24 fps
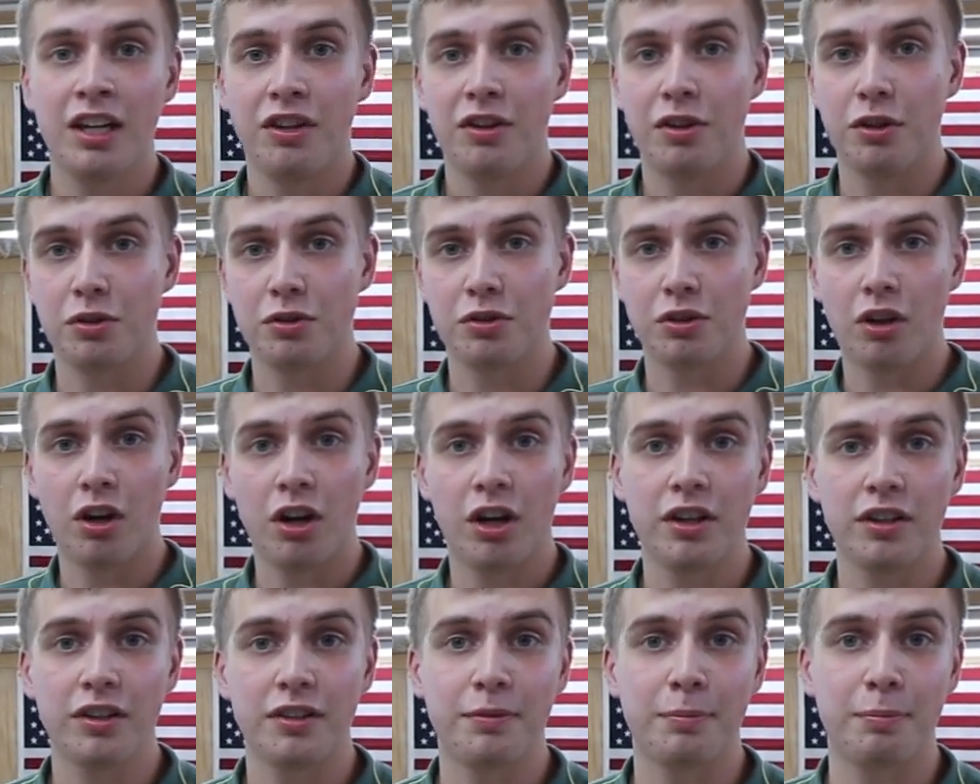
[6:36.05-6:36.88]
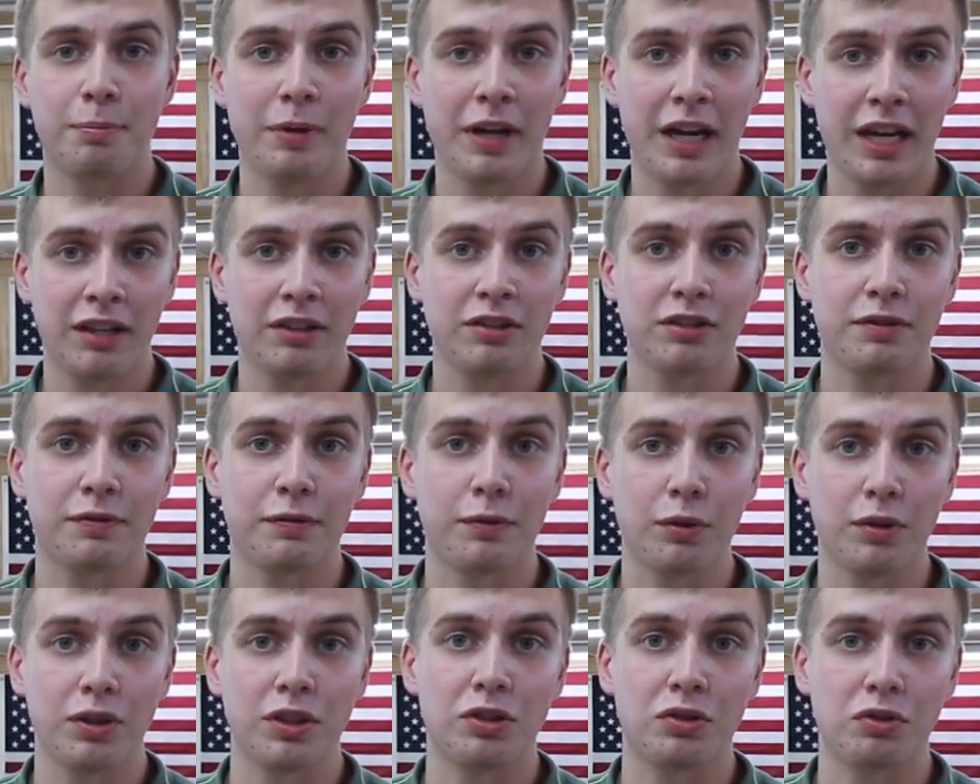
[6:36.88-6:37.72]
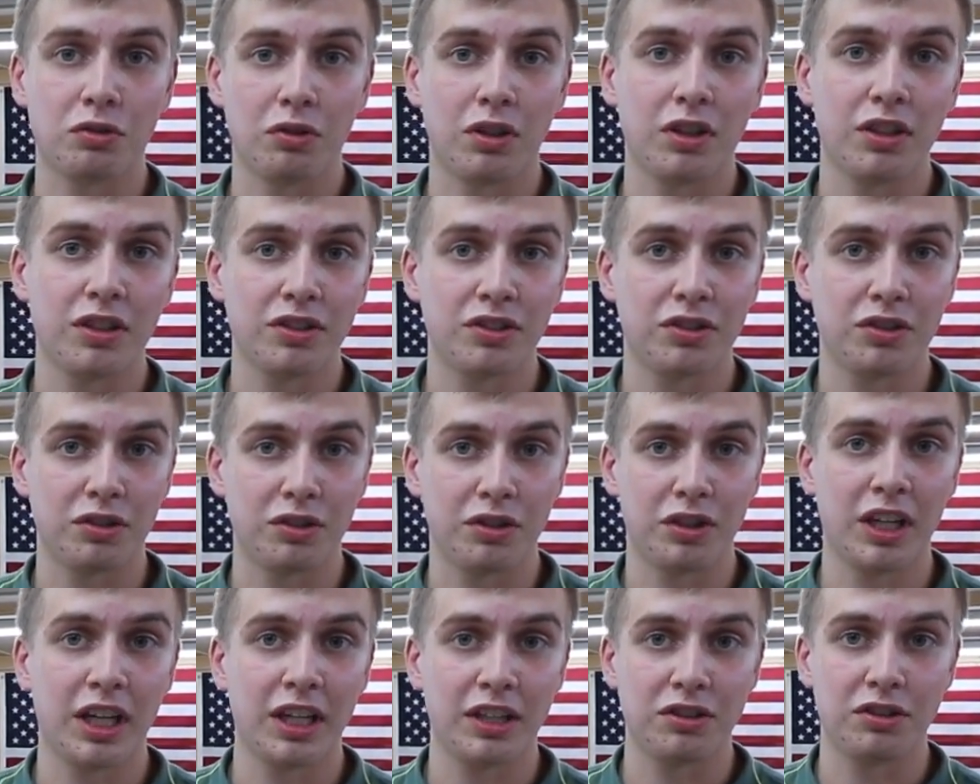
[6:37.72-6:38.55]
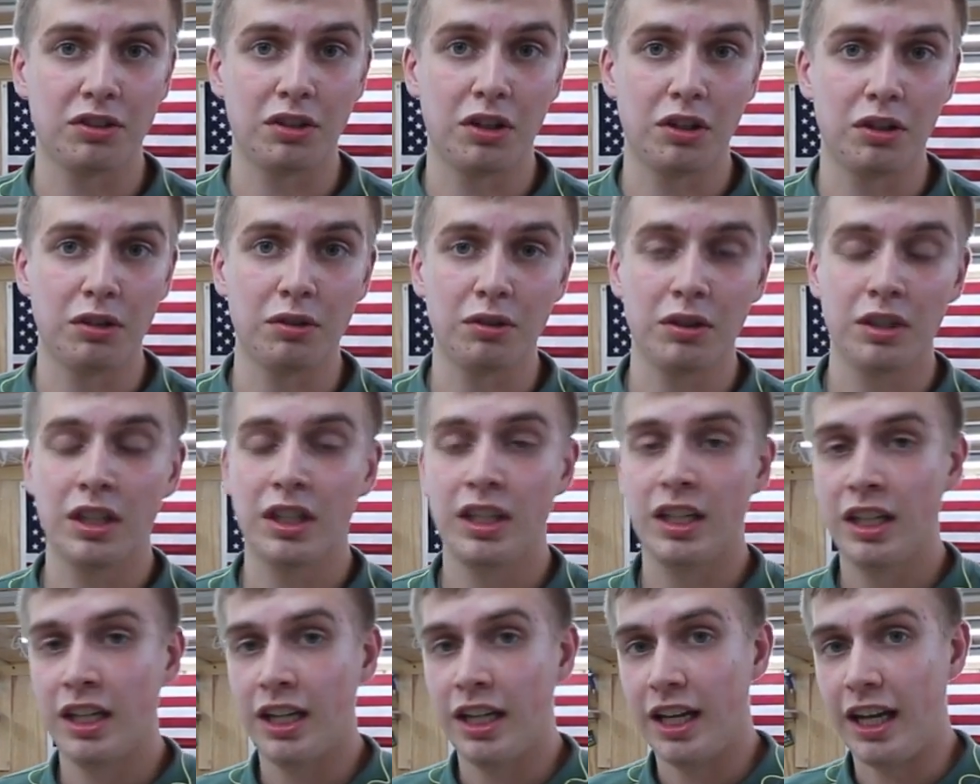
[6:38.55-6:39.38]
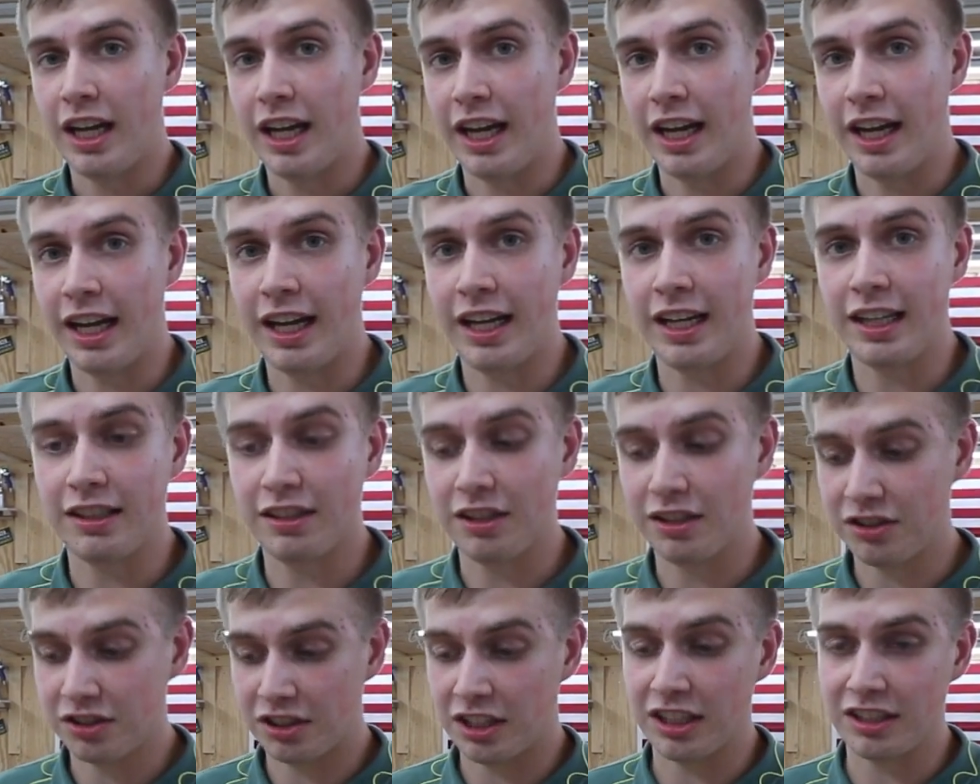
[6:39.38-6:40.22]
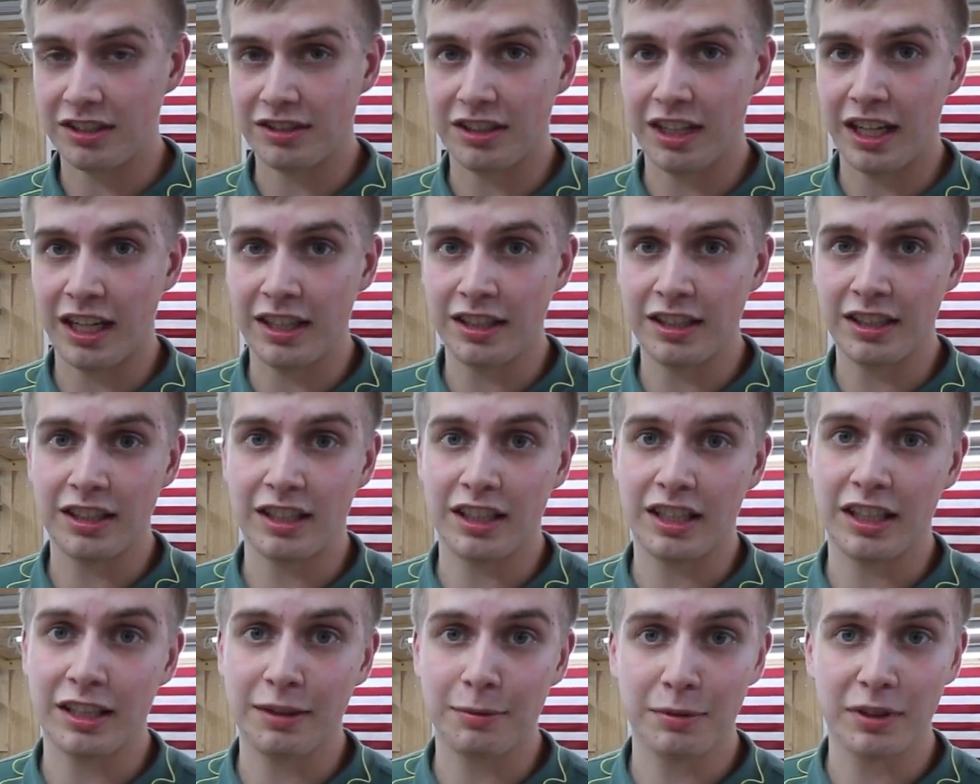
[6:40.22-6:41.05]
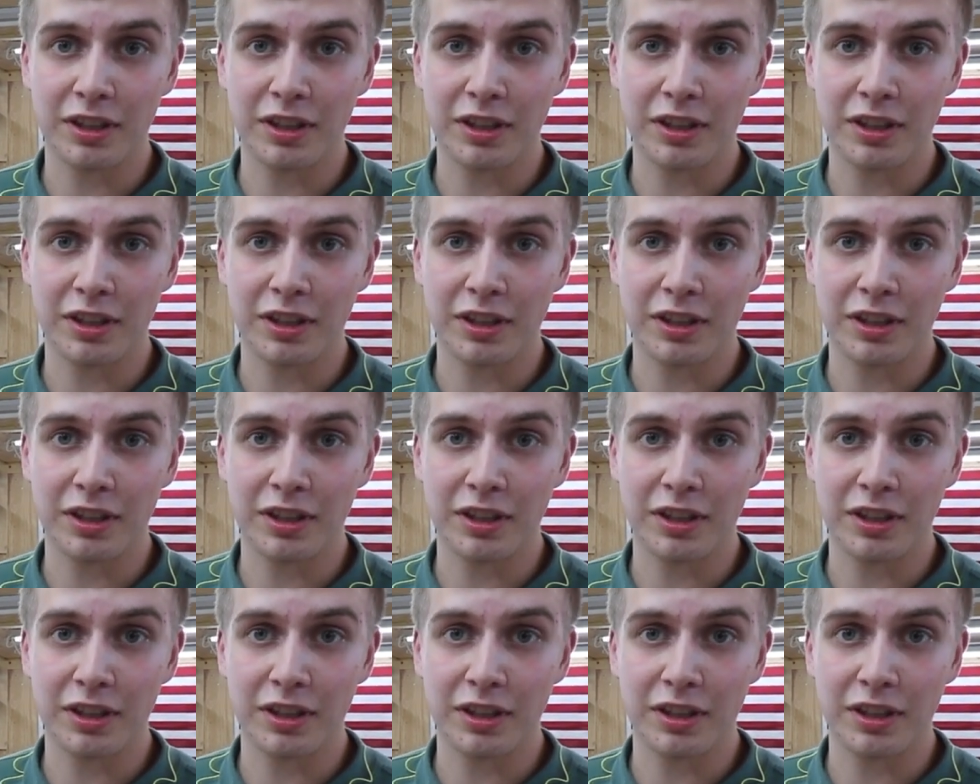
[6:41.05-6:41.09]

Those are all the panels for the drawers, so you guys know. And let's get sanding and get them